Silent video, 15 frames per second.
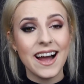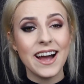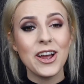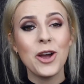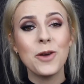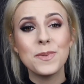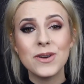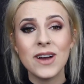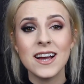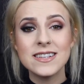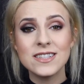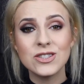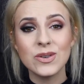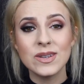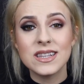I hope you
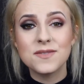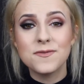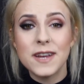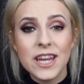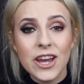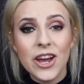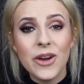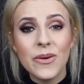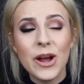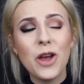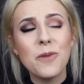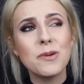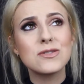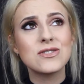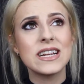guys enjoyed this video. I
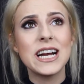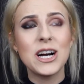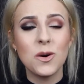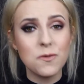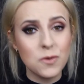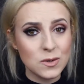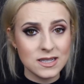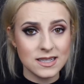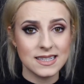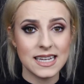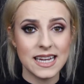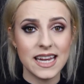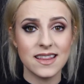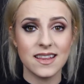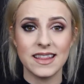hope it was really helpful to
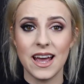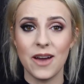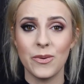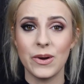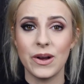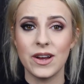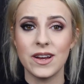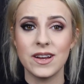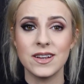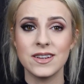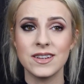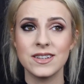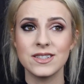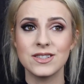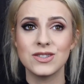see that there were
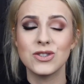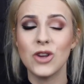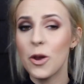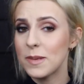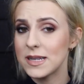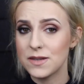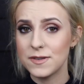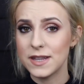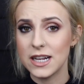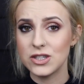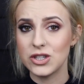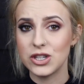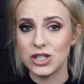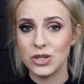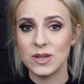so many different things
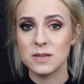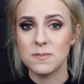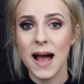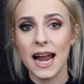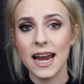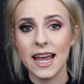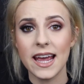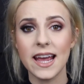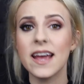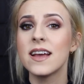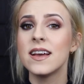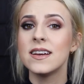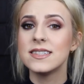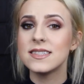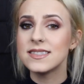you can do with this palette.
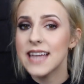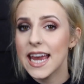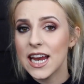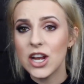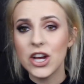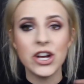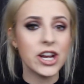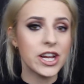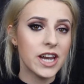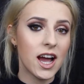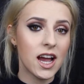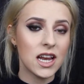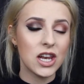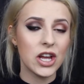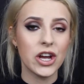Day look,
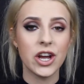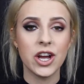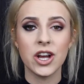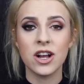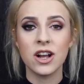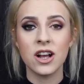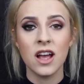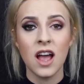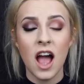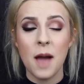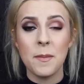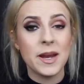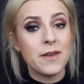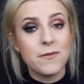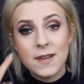night look. I
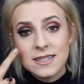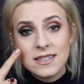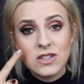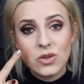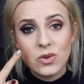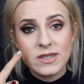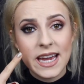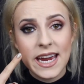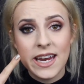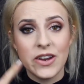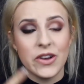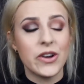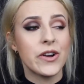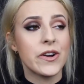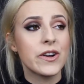mean, if this is your day
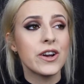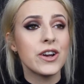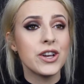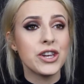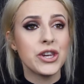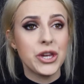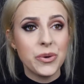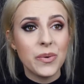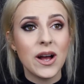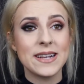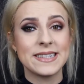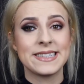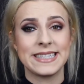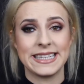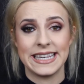look, you are
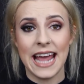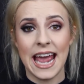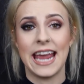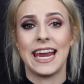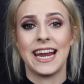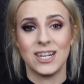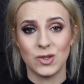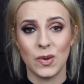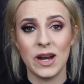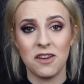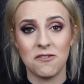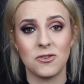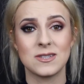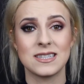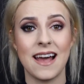slaying
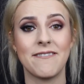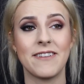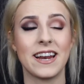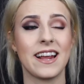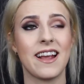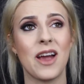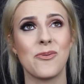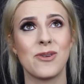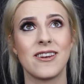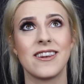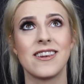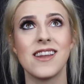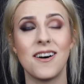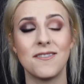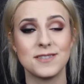24/7. Like, I would
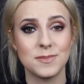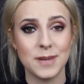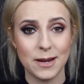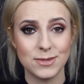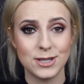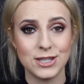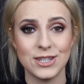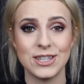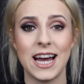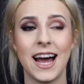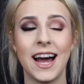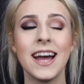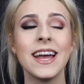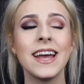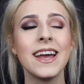love to be able to do that.